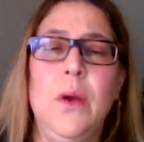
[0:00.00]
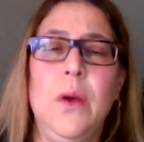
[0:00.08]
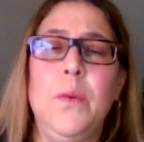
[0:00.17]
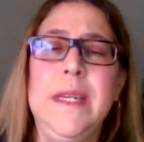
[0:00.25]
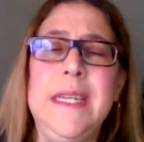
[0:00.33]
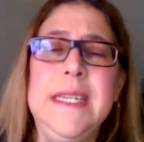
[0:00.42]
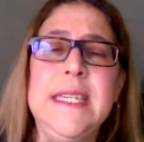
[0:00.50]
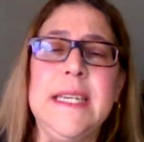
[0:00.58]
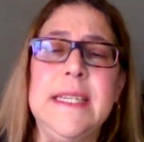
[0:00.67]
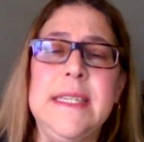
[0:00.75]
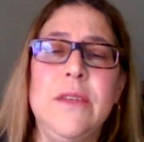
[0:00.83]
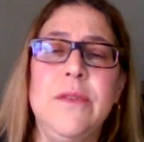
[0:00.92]
We need to
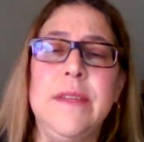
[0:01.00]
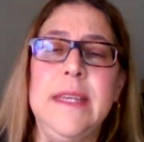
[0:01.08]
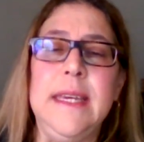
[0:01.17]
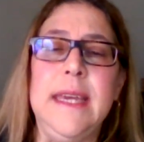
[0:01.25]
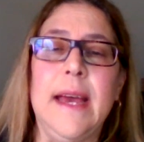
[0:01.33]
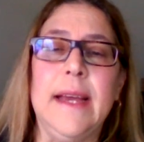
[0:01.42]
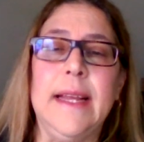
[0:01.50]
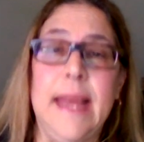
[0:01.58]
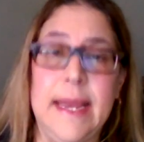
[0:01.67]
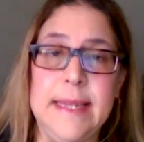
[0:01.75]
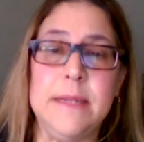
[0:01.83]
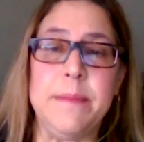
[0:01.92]
consider the
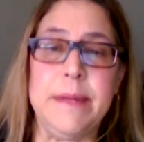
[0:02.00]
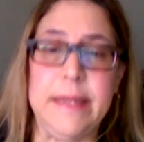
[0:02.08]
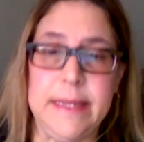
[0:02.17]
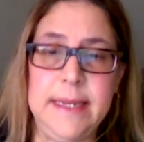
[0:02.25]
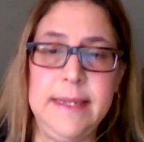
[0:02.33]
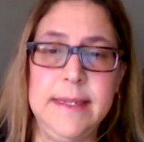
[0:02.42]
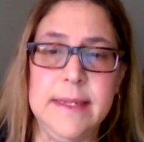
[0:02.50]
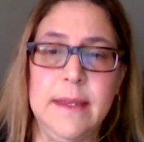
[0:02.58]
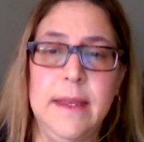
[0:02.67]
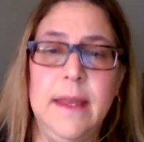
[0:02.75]
client's abilities.